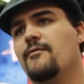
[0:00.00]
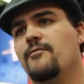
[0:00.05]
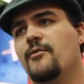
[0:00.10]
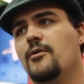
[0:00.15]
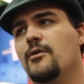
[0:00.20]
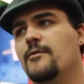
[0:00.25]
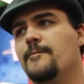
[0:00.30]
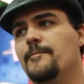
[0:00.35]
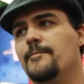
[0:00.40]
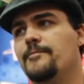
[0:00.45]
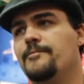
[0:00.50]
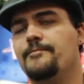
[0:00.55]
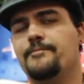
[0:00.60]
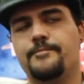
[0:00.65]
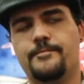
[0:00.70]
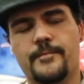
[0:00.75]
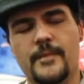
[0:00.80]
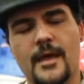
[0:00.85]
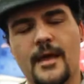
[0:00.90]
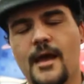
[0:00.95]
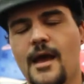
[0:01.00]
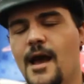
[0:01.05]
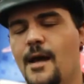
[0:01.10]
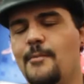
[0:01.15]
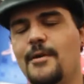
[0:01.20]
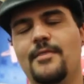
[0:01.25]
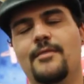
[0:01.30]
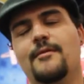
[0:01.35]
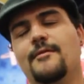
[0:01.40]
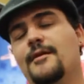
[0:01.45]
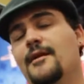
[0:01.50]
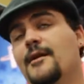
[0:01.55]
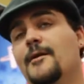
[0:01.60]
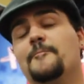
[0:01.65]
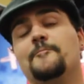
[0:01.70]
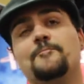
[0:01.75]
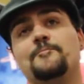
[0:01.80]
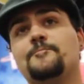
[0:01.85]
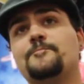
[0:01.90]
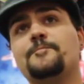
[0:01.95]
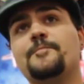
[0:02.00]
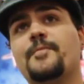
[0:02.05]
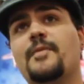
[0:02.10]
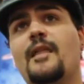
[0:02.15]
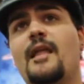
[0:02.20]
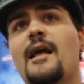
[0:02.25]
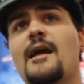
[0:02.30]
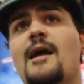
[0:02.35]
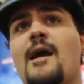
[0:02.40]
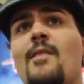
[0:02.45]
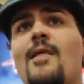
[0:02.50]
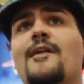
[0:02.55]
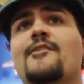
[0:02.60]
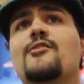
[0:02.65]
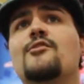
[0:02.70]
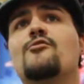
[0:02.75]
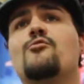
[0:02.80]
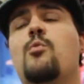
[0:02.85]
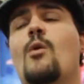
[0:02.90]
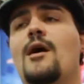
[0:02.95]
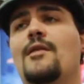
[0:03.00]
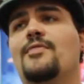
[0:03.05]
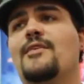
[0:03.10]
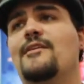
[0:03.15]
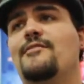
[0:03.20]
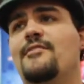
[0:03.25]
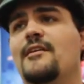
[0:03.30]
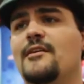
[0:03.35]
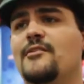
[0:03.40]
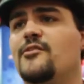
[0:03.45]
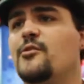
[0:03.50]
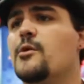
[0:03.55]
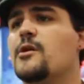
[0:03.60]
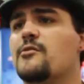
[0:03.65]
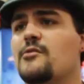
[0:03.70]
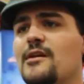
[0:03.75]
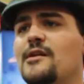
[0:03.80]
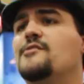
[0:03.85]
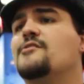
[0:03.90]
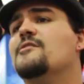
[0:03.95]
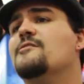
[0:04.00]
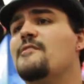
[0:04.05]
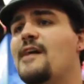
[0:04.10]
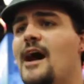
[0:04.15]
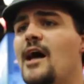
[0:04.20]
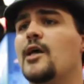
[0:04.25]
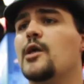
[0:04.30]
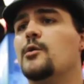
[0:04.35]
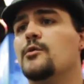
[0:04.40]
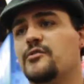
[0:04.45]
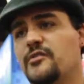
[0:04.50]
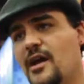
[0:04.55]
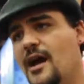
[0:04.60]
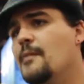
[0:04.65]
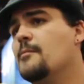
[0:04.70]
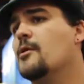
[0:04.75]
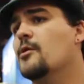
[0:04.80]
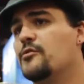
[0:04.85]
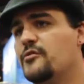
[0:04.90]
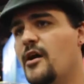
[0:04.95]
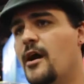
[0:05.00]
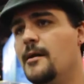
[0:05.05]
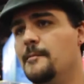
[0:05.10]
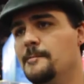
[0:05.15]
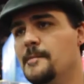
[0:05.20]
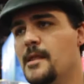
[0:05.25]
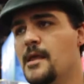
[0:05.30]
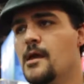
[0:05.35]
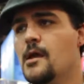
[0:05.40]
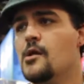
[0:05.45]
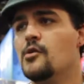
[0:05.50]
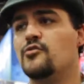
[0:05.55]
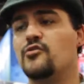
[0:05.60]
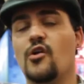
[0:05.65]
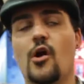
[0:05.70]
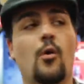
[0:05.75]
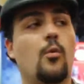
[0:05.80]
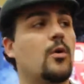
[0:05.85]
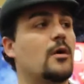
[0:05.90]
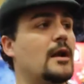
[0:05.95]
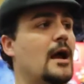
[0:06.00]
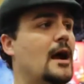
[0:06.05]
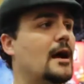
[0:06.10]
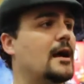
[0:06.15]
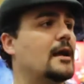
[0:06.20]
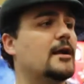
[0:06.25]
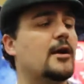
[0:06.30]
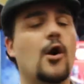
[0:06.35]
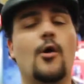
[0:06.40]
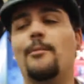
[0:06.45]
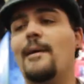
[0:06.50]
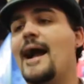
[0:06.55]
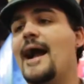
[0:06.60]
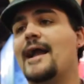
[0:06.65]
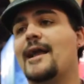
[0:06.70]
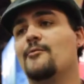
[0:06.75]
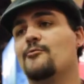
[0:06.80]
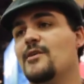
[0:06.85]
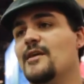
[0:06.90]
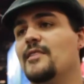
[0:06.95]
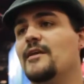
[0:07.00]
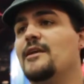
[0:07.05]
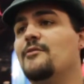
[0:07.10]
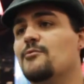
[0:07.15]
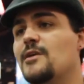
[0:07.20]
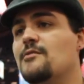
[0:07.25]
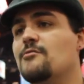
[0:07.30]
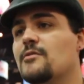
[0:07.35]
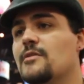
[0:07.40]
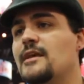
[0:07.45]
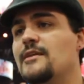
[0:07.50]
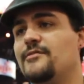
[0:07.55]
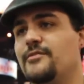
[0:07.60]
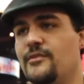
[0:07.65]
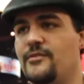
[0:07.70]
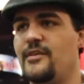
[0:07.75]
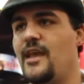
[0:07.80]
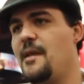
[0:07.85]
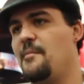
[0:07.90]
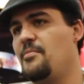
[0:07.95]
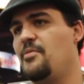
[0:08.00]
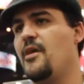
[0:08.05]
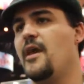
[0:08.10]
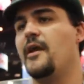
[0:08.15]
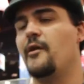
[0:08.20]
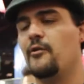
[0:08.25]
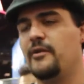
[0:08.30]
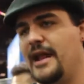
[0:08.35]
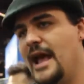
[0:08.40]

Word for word: for. I mean, you know, collectors want these things to increase in value as time goes on. So we're not going to go back and re-release the same thing or an